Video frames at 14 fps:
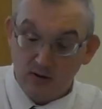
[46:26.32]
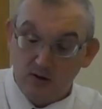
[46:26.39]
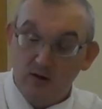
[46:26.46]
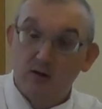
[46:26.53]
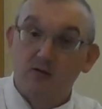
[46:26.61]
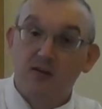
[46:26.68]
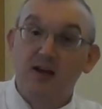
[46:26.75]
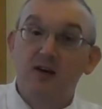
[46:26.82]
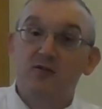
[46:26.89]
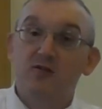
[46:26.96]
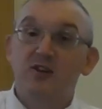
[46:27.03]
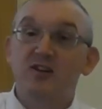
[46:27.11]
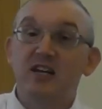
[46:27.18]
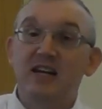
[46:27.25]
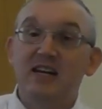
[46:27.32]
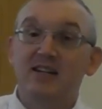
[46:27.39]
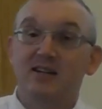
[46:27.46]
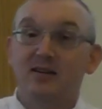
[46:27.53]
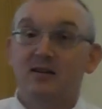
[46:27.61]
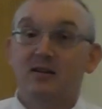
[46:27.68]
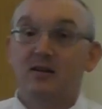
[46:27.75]
Think of the
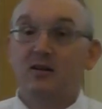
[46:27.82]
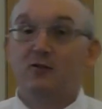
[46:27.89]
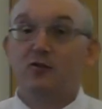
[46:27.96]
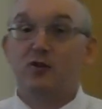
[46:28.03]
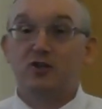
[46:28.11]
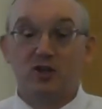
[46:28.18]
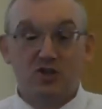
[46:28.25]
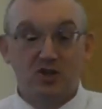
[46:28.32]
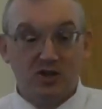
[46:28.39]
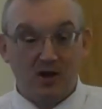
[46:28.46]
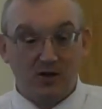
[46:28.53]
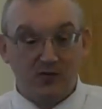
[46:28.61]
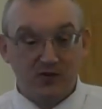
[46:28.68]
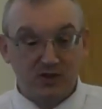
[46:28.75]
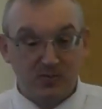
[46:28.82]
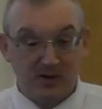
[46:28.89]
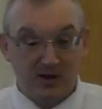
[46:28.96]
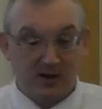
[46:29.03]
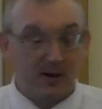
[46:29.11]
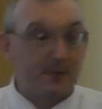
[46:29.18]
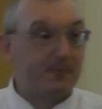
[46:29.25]
need for such an office
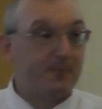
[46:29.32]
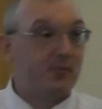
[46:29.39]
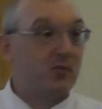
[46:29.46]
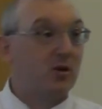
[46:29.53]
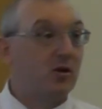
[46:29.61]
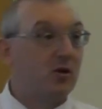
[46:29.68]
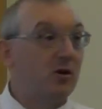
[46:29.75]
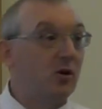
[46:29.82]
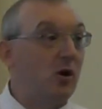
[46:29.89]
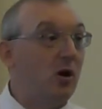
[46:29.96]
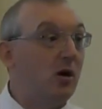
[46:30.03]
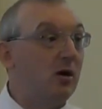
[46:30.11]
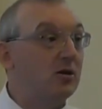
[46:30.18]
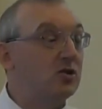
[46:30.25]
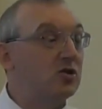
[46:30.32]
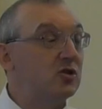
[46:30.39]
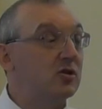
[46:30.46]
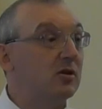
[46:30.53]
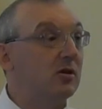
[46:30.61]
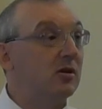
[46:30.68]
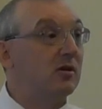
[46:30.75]
bearer, God's
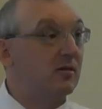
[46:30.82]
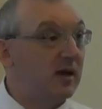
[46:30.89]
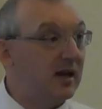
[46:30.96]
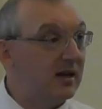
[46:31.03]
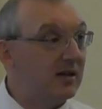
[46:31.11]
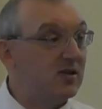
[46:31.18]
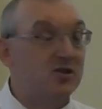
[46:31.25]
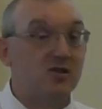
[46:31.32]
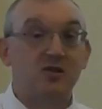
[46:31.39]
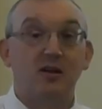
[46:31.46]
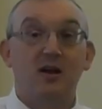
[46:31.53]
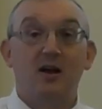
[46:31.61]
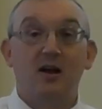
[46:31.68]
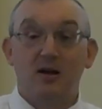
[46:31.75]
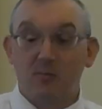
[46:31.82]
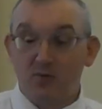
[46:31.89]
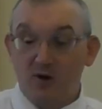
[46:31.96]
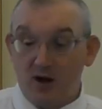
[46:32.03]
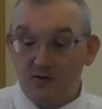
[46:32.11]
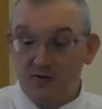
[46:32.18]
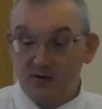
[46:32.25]
greatest
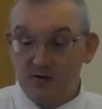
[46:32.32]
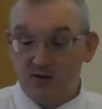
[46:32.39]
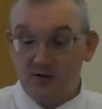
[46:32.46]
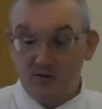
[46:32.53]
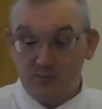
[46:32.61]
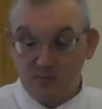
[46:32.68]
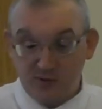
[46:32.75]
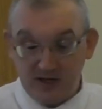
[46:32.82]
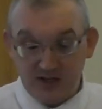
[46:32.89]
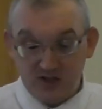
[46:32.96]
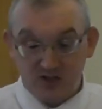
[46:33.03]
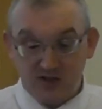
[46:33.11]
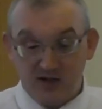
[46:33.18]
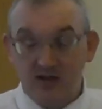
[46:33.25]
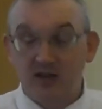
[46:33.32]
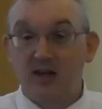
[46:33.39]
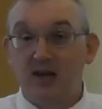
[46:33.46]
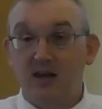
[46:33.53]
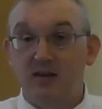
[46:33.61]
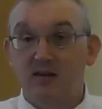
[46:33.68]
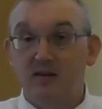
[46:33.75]
prophet, priest, and
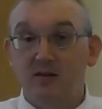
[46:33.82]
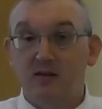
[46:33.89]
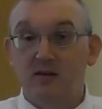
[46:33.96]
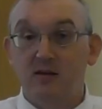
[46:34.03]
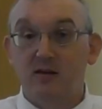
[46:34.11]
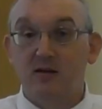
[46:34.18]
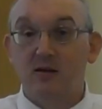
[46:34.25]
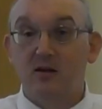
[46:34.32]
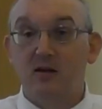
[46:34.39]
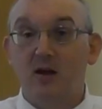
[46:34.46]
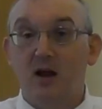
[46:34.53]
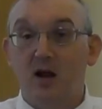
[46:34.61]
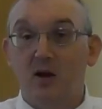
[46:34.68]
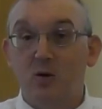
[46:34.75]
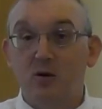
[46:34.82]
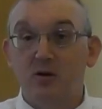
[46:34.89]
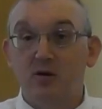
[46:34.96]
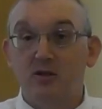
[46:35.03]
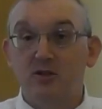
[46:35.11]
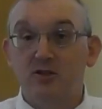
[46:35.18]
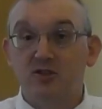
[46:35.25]
king.
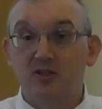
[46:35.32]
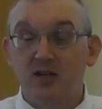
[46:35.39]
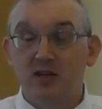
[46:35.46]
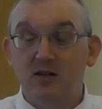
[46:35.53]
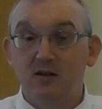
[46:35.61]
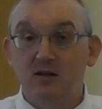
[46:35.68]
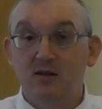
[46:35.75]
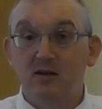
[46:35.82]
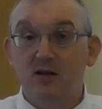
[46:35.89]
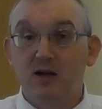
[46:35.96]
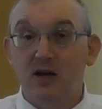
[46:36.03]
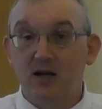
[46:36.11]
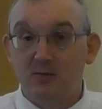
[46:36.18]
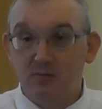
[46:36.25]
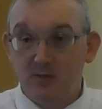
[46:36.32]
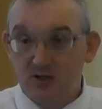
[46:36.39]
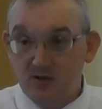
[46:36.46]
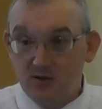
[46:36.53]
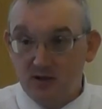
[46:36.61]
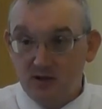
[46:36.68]
Our sin and misery.